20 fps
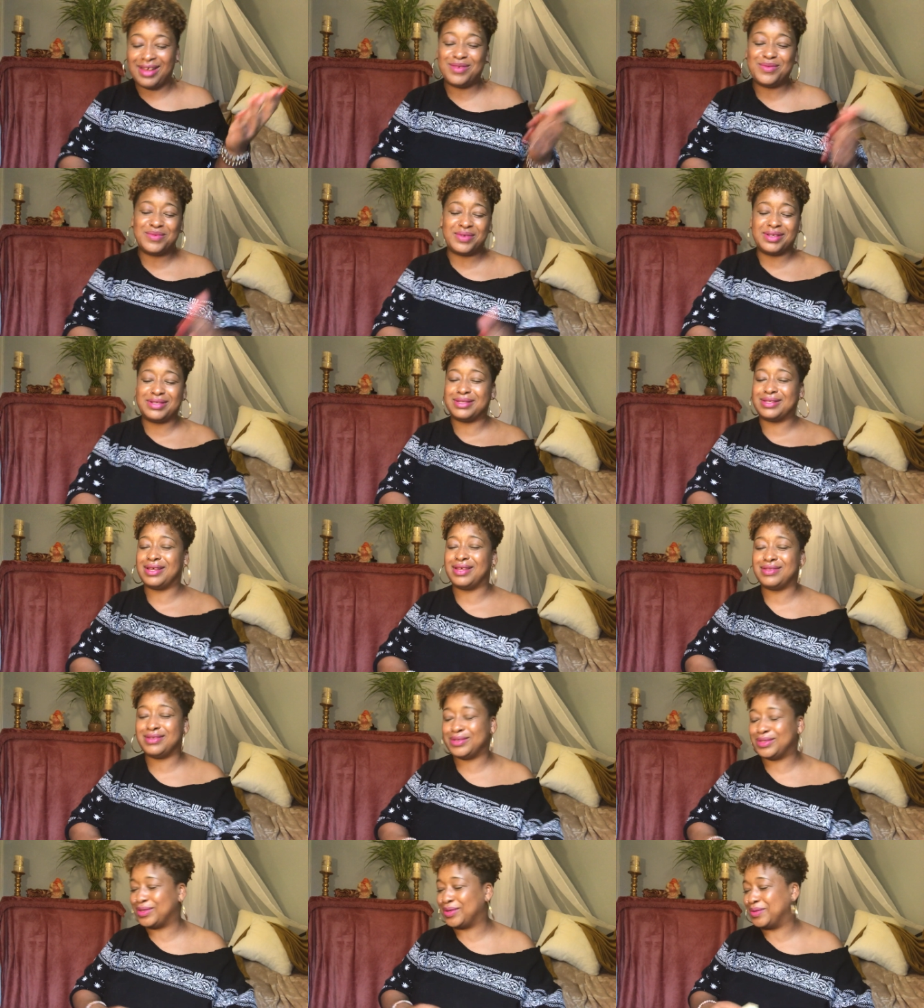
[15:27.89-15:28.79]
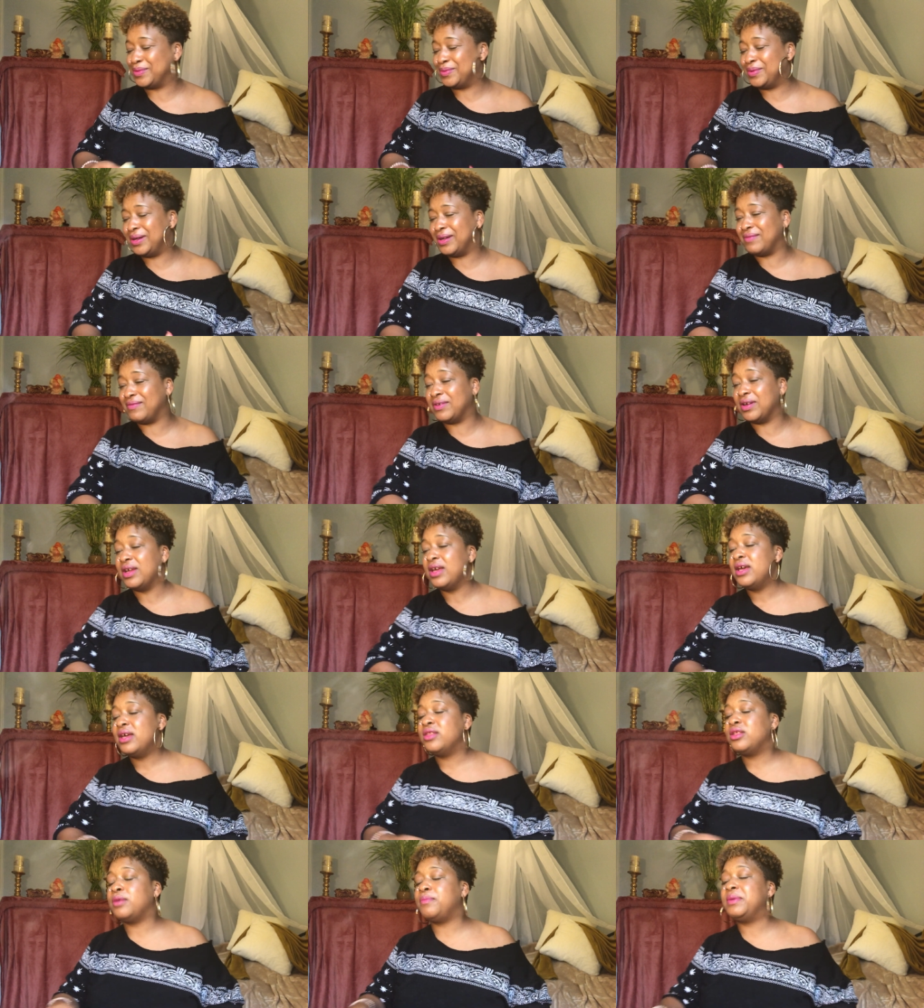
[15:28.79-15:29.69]
I don't want to say these terms, whatever.
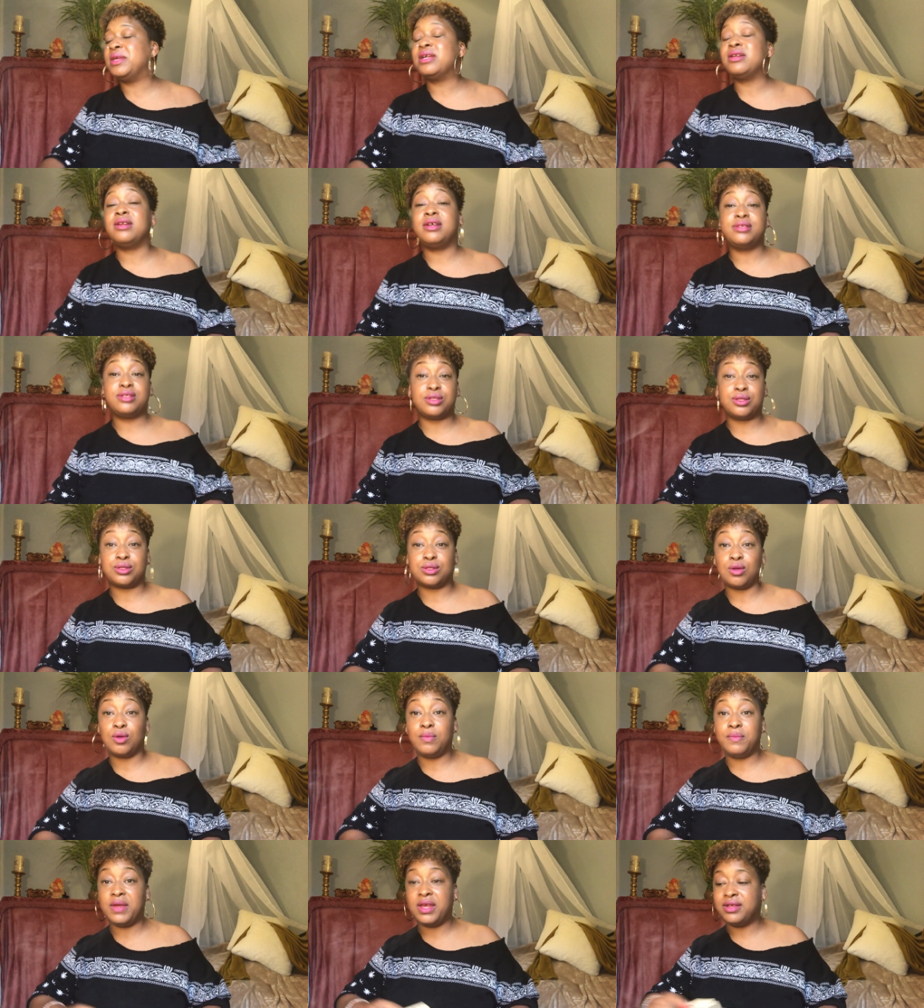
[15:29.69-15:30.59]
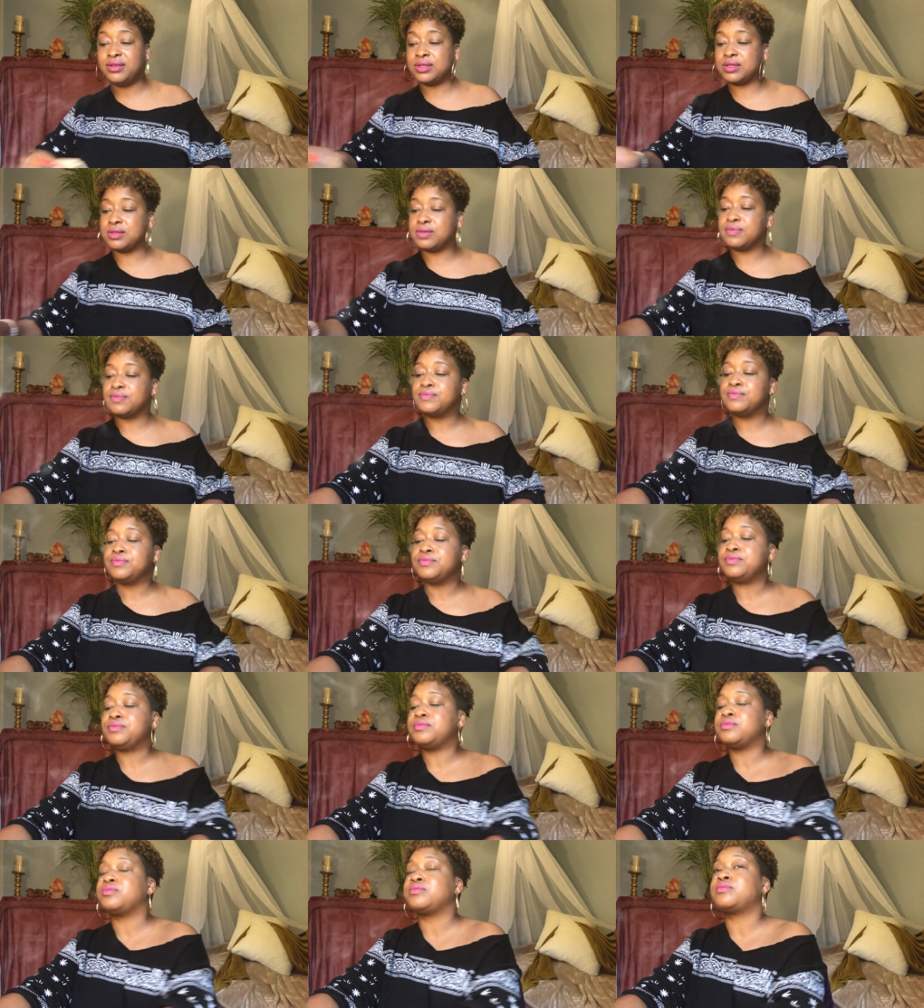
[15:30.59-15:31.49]
They're being led to soulmates
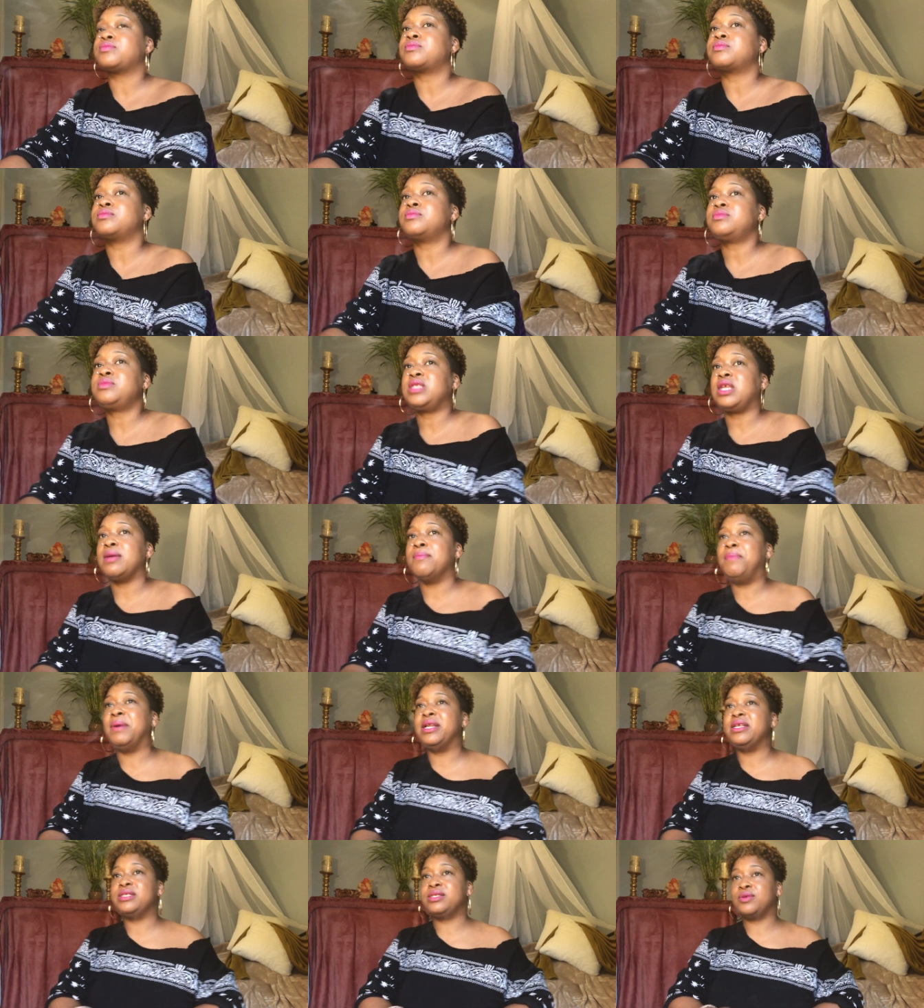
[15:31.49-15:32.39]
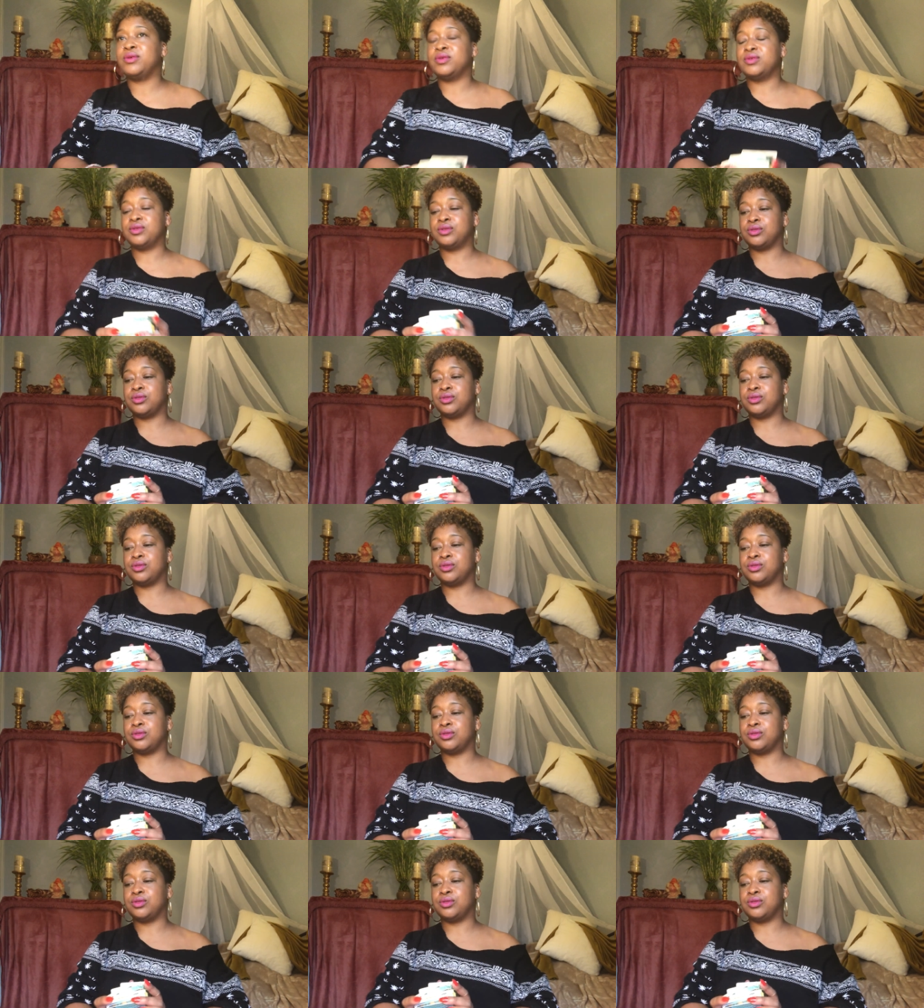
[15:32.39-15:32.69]
but it's